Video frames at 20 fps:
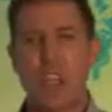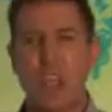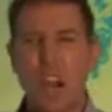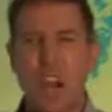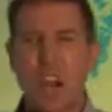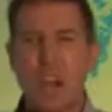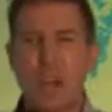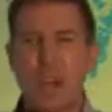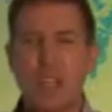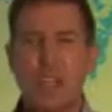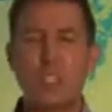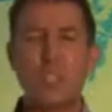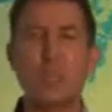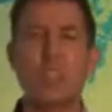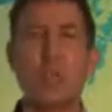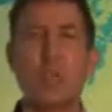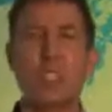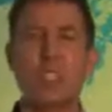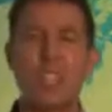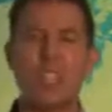tiredest,
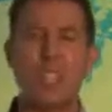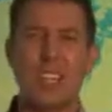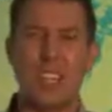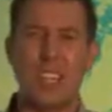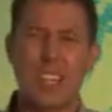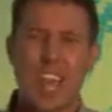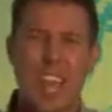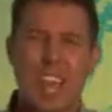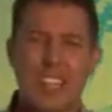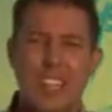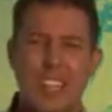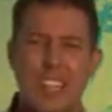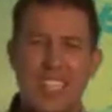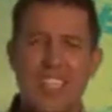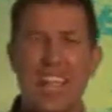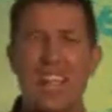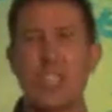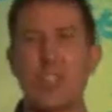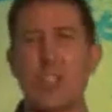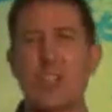most
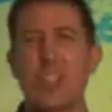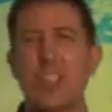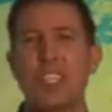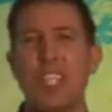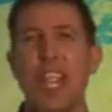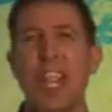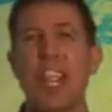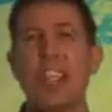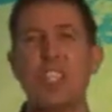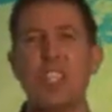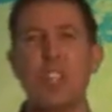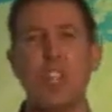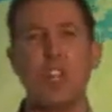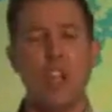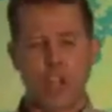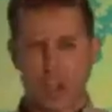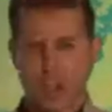lackadaisical days,